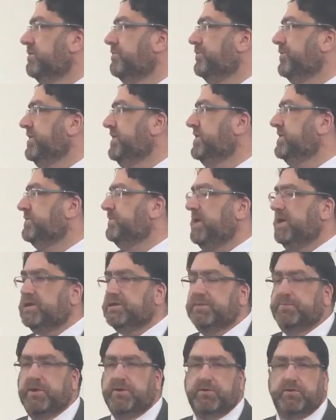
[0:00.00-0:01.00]
but he
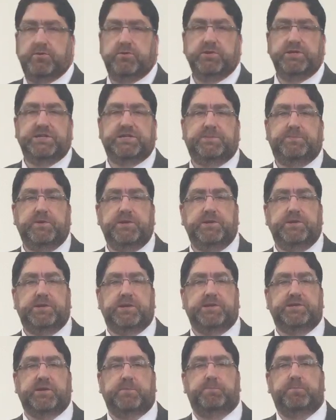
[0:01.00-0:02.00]
speaks about the Holy Spirit
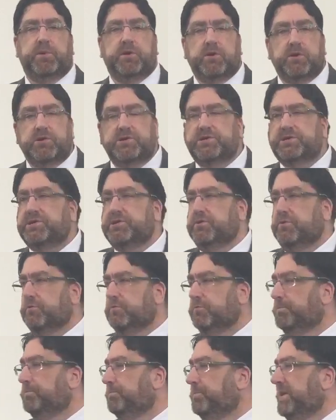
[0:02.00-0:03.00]
as a
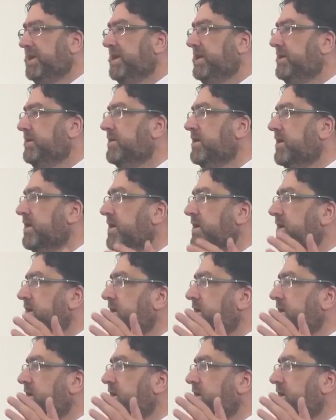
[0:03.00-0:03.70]
personal being.